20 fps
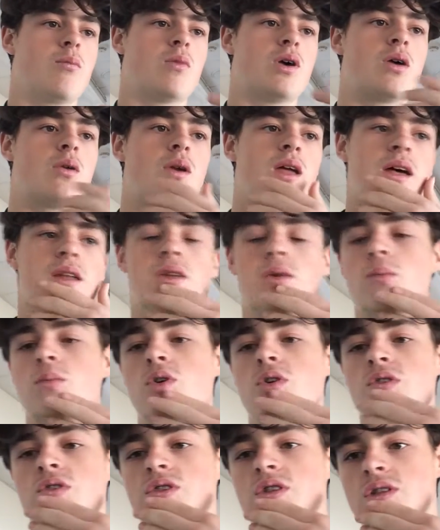while
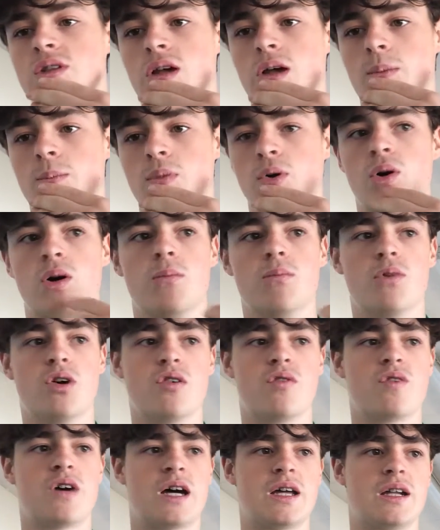endomorphs put on
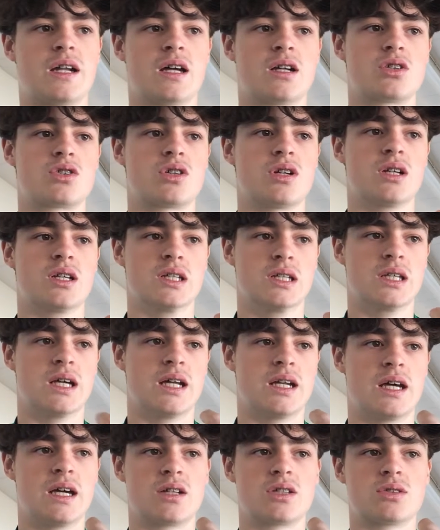more fat naturally,
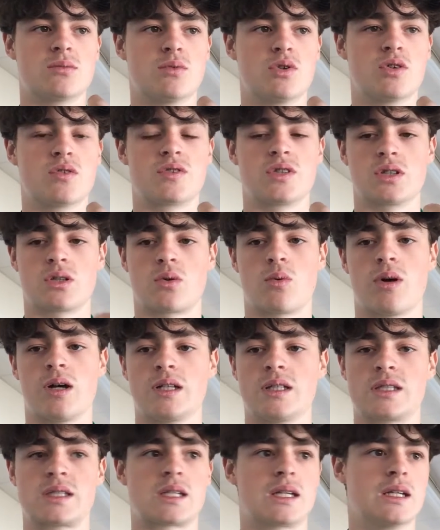and ectomorphs are
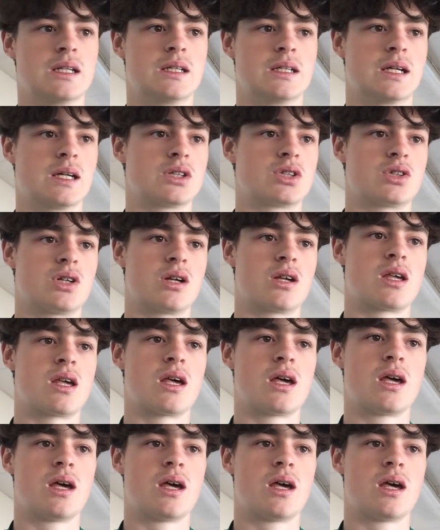quite skinny naturally.